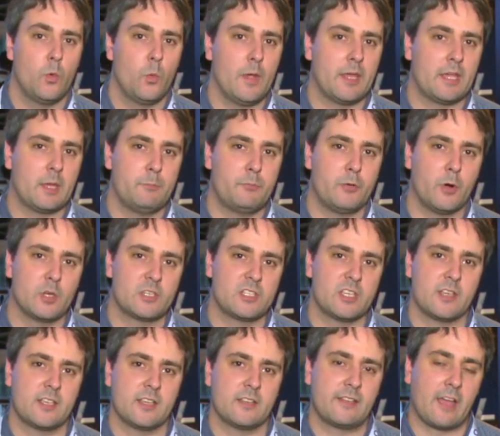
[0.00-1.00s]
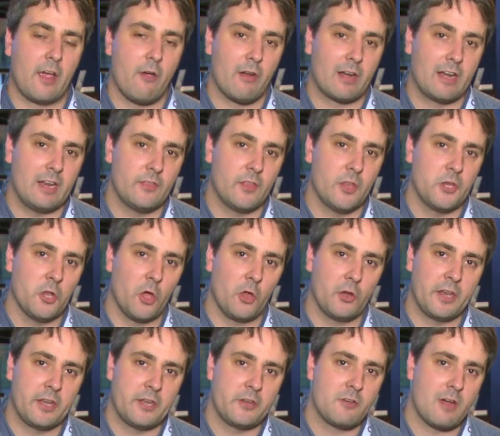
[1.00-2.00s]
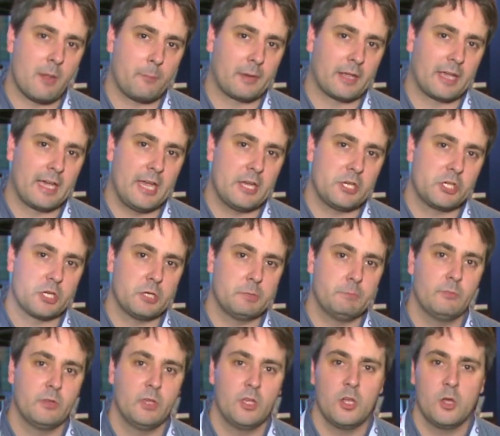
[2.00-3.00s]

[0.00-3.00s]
We can process it directly in the non-linear application.